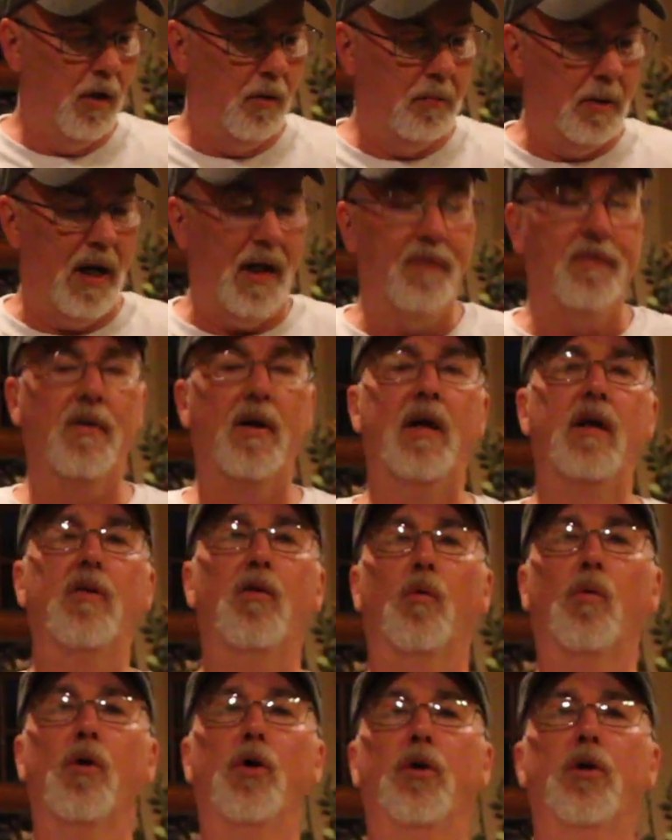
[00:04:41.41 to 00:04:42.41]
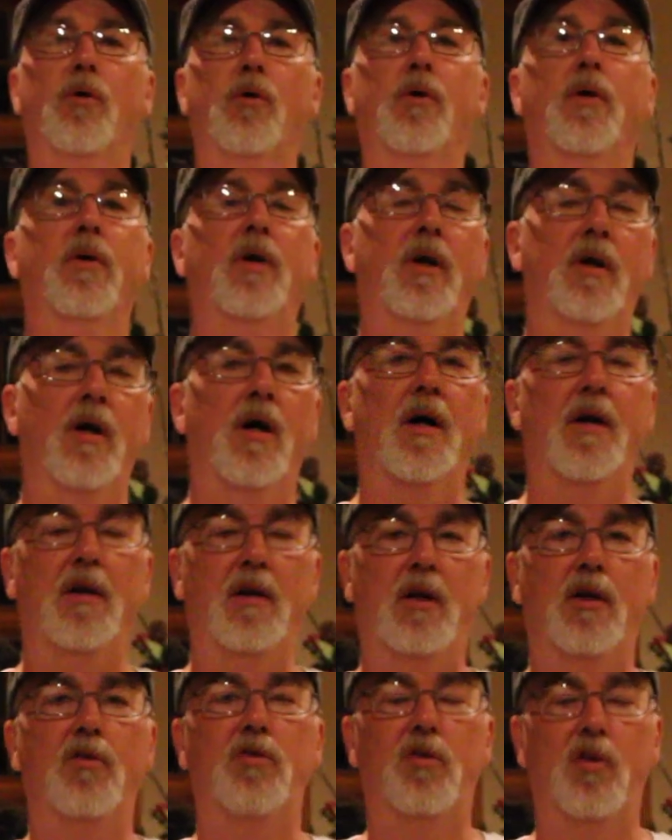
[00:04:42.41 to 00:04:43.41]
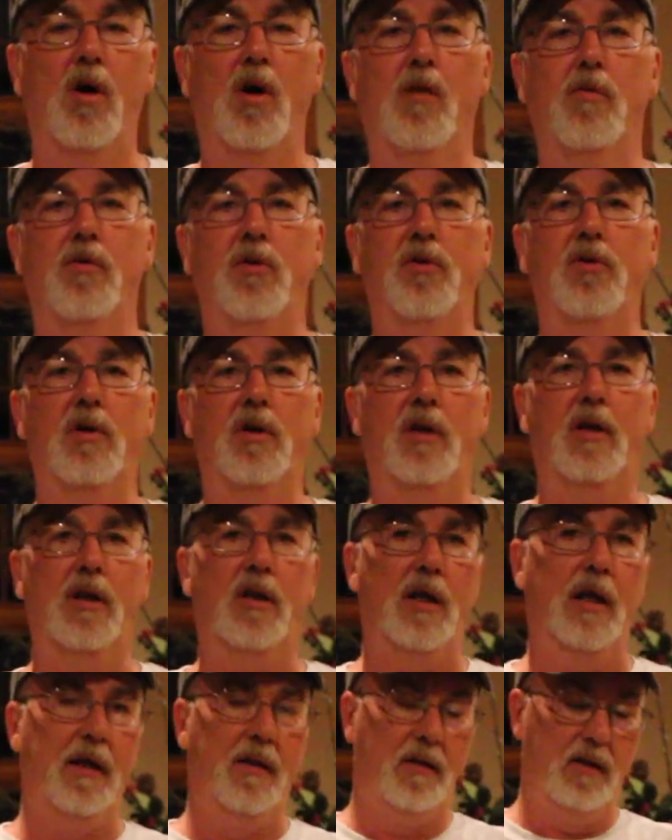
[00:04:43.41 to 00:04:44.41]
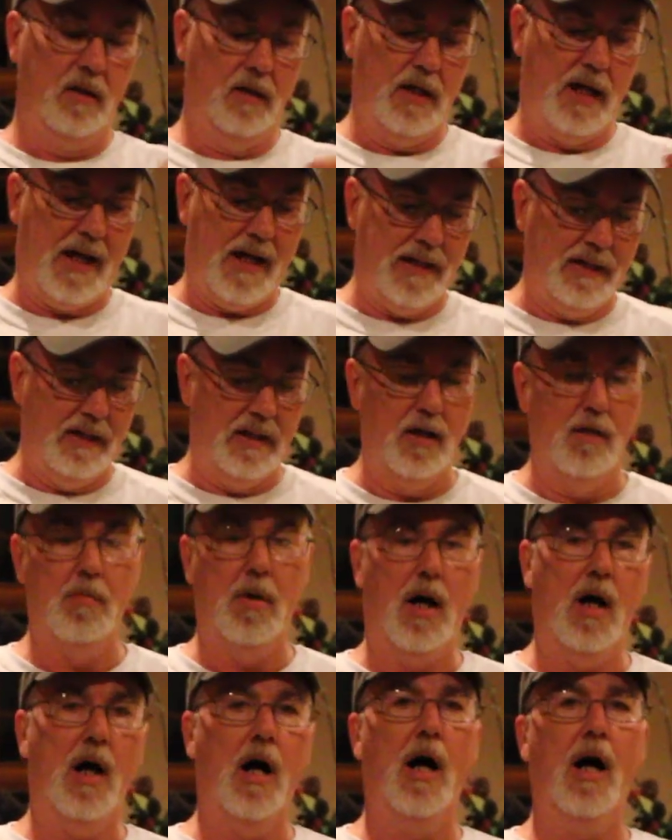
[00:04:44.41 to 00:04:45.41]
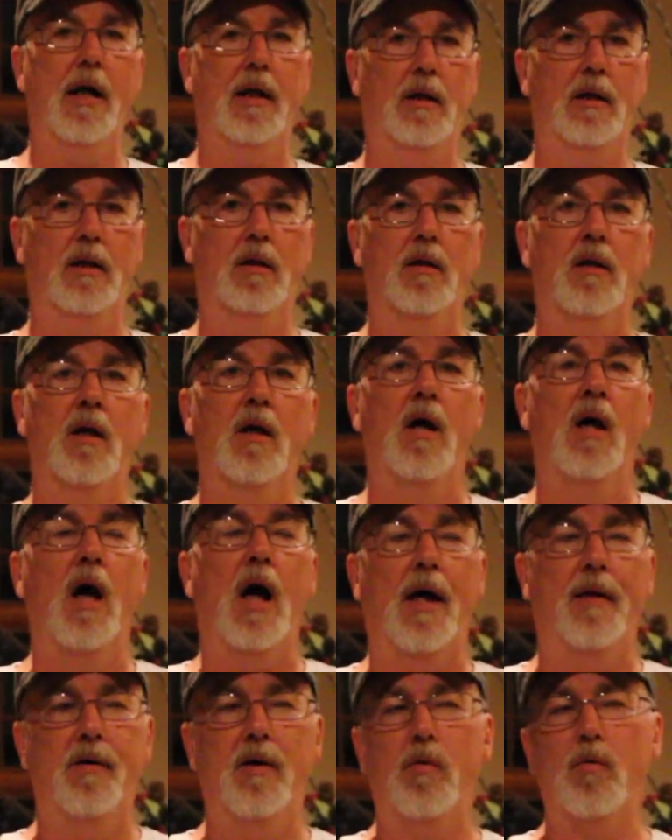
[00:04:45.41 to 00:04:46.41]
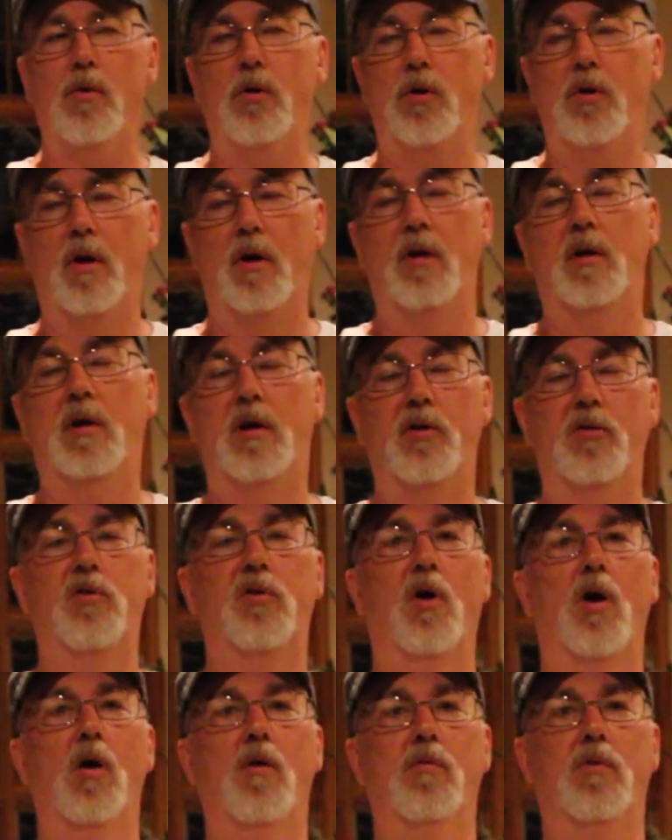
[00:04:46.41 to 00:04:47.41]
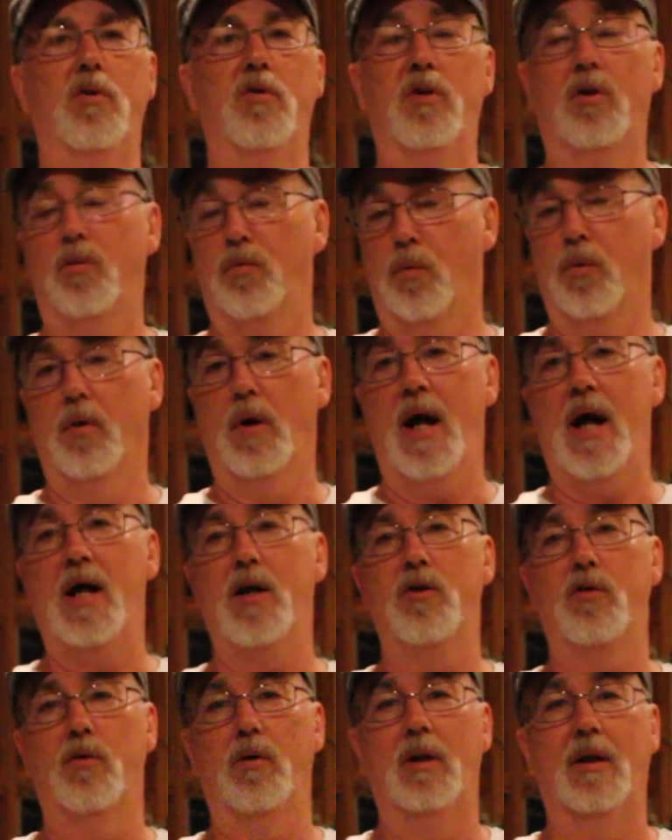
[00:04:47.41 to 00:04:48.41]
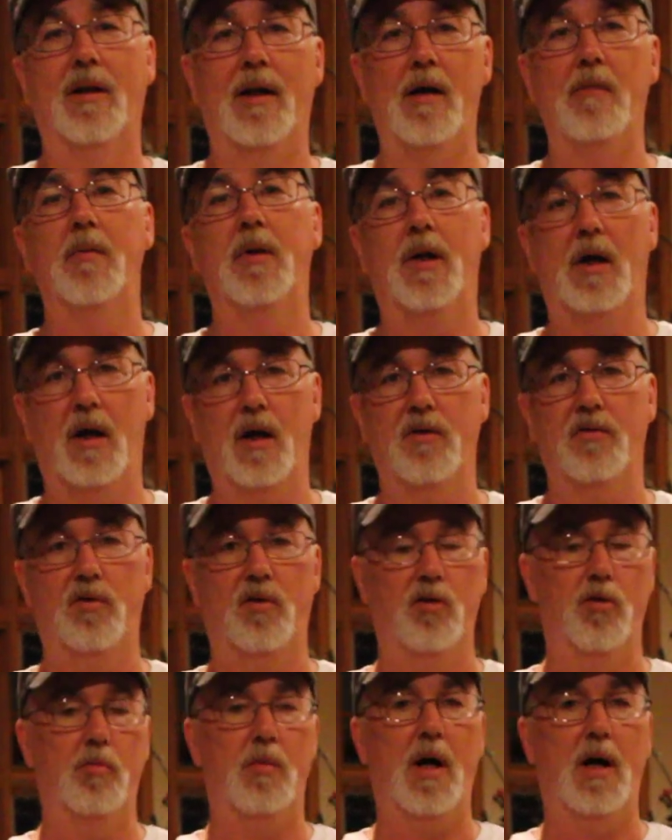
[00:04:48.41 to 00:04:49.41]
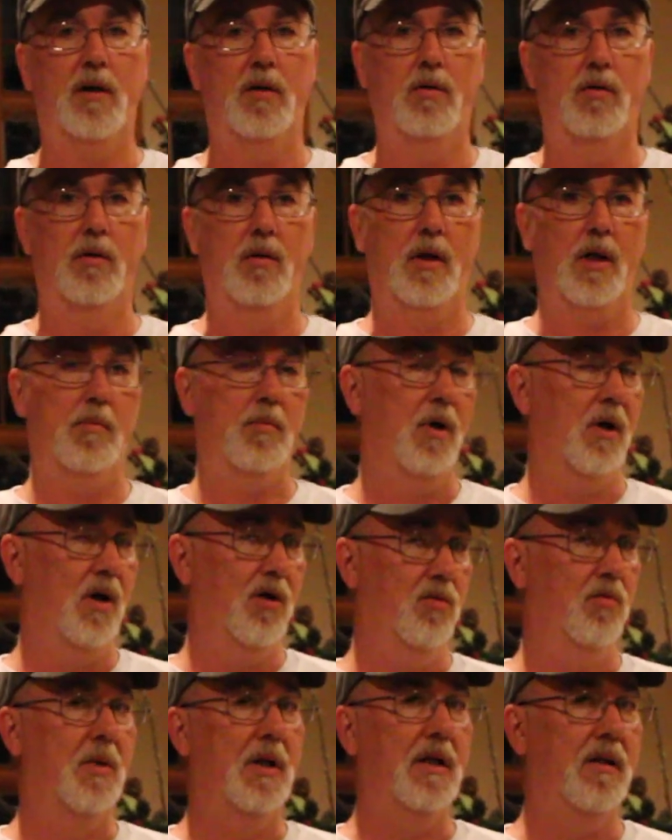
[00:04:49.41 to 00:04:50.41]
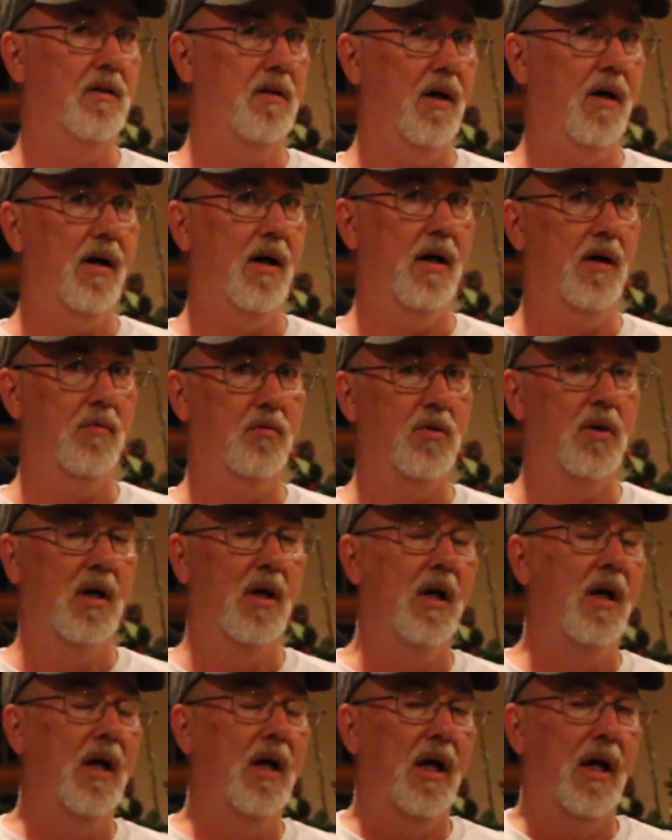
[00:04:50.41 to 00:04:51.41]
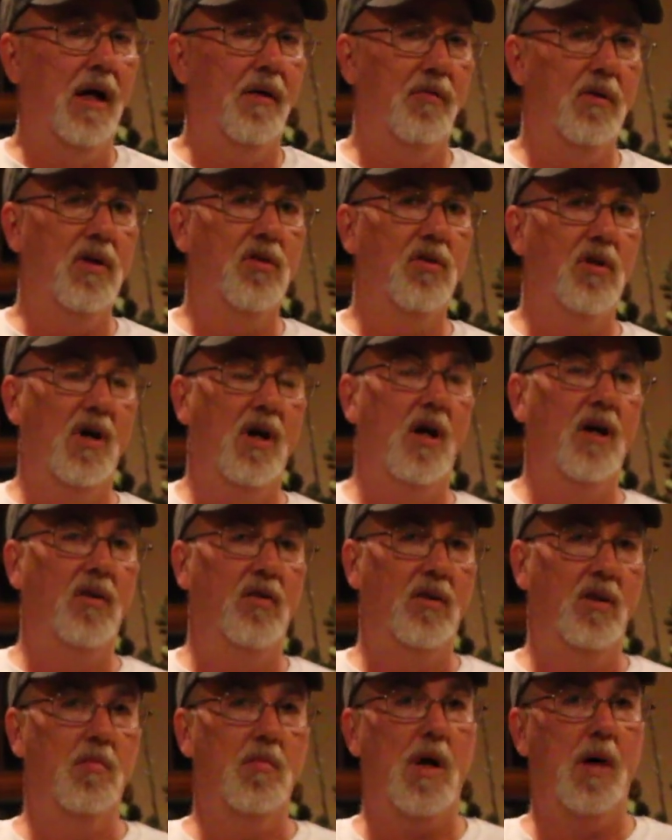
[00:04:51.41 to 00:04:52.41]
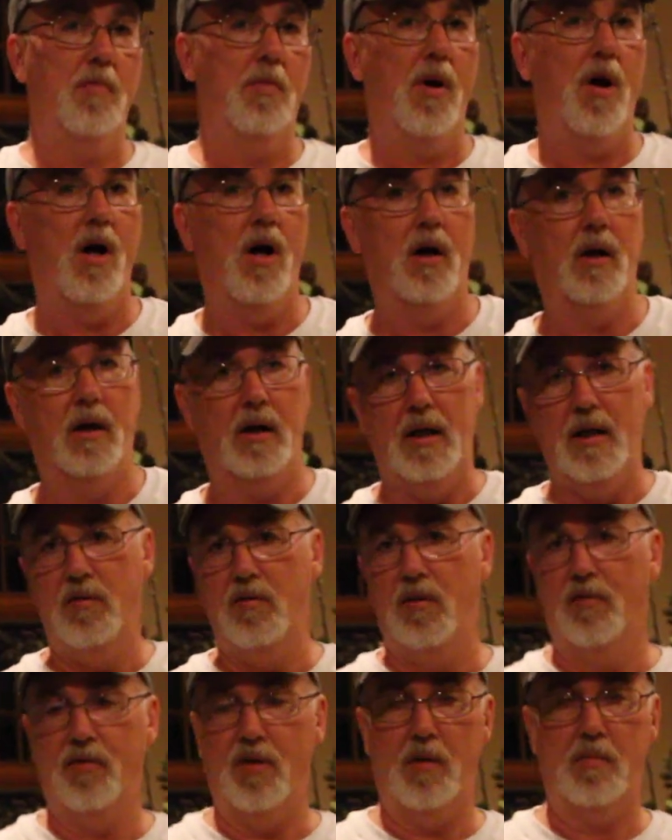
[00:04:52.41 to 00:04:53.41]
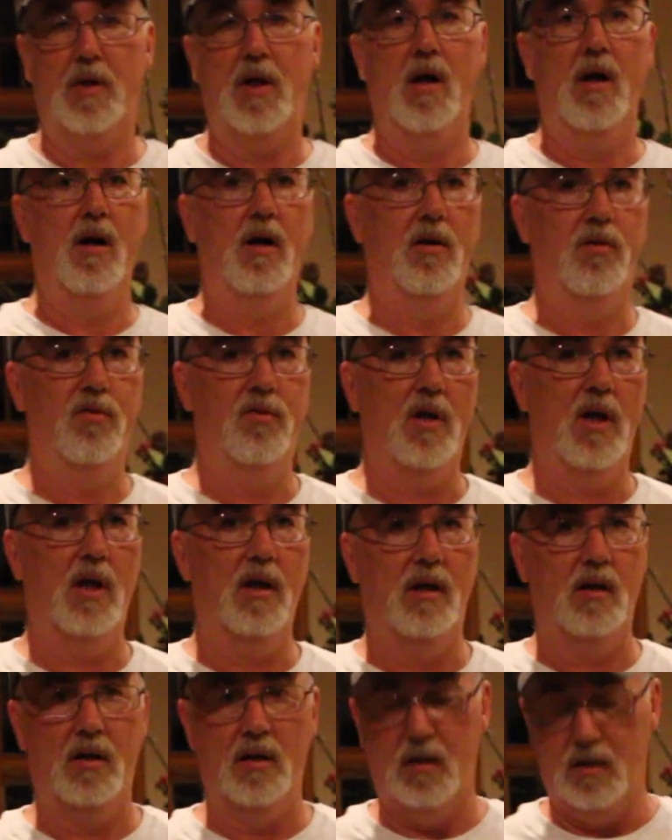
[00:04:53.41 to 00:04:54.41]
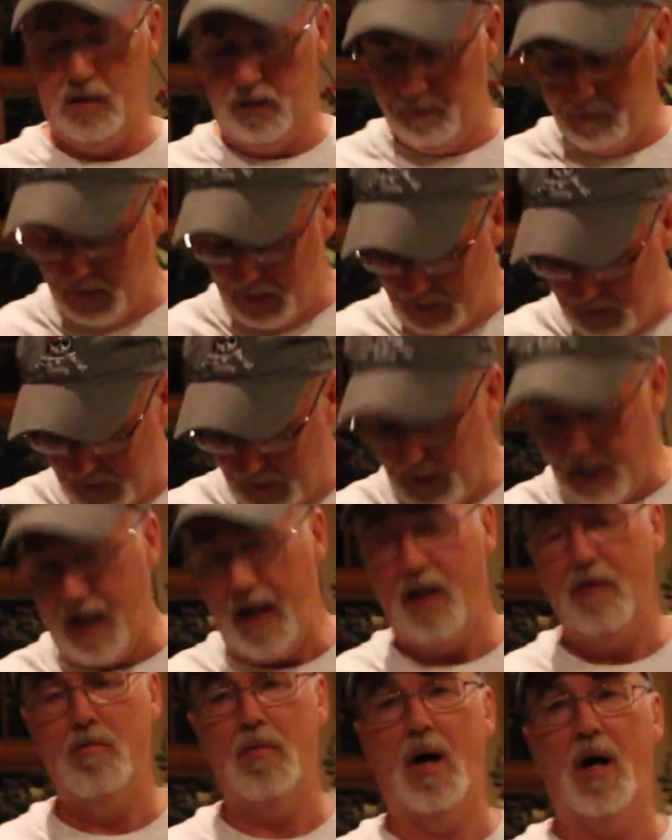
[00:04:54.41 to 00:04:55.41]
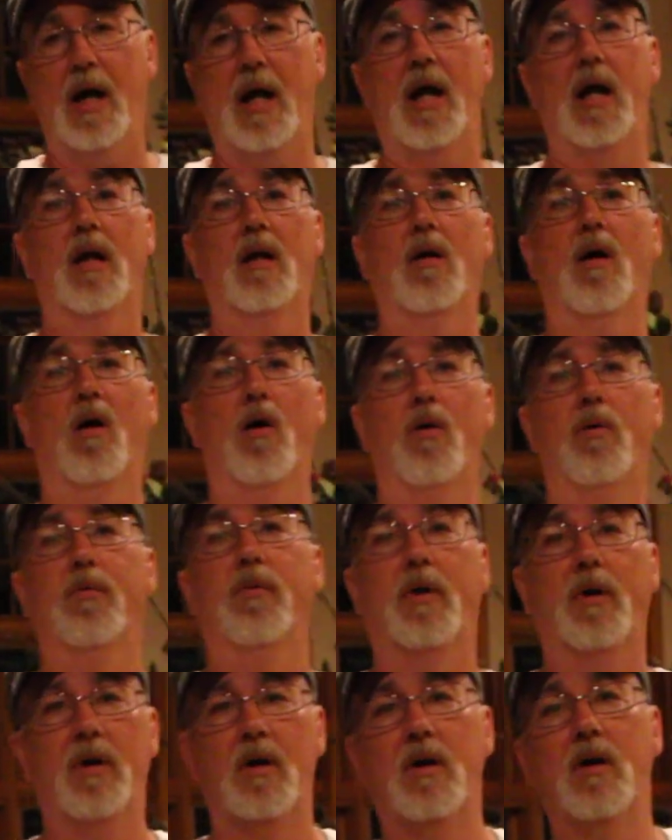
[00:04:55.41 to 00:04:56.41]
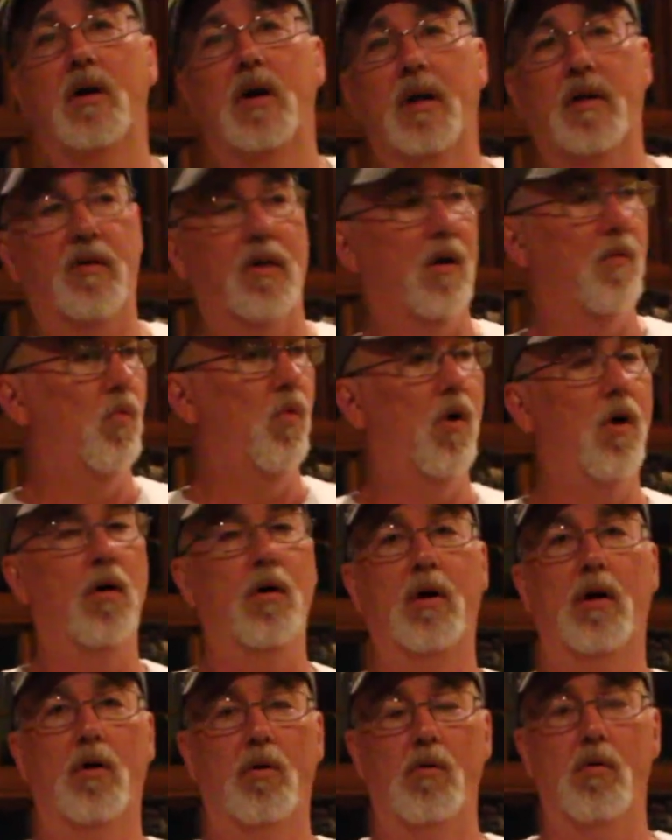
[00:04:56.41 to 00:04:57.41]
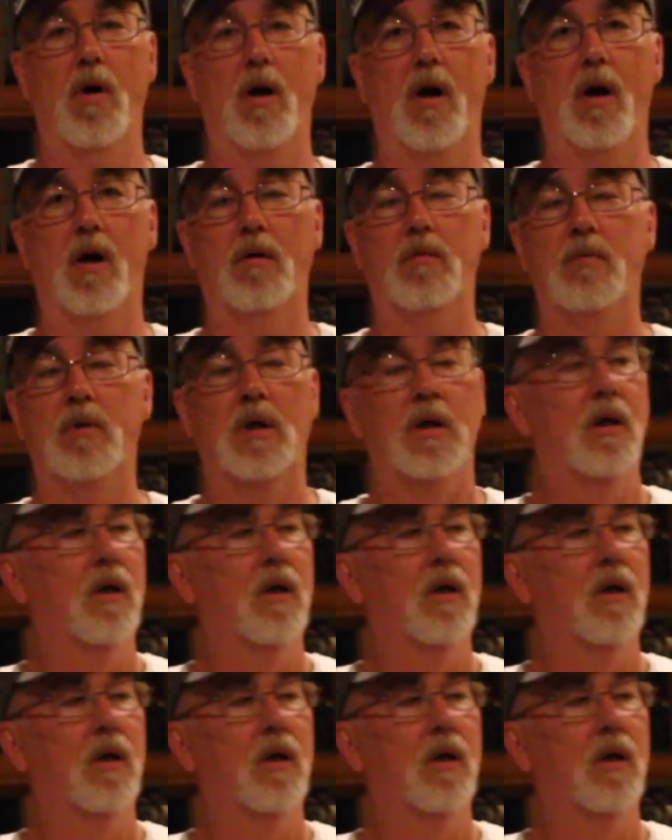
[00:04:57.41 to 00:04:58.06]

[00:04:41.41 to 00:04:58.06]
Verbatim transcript: But I think that we're doing the gun a disservice and the, and the idea behind it. I think we're doing it a disservice and we're actually limiting ourselves by doing that because many times if this gun is in my pocket, even if I'm carrying a second gun, I have my hand on the gun as I'm walking around.